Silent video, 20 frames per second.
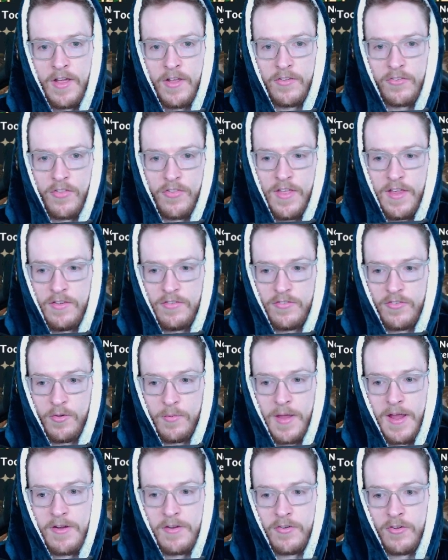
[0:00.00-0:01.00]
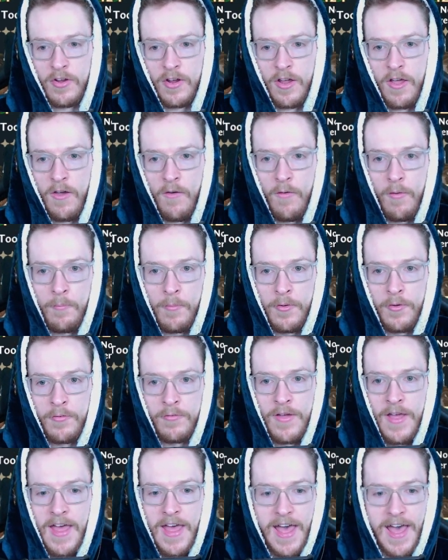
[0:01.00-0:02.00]
So these two here are doing a co-op move,
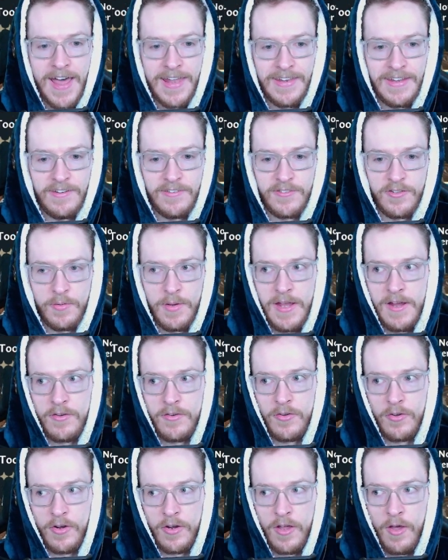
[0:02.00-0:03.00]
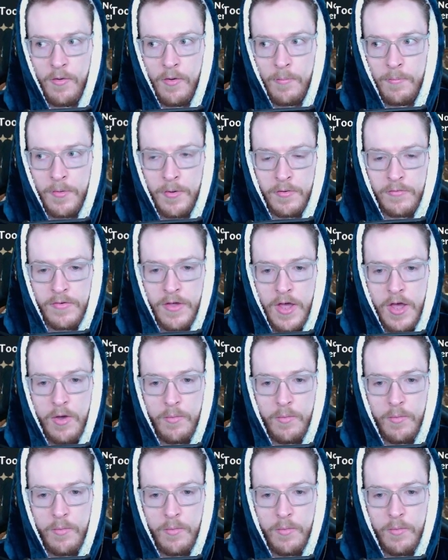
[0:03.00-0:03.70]
and these two here are doing a co-op move,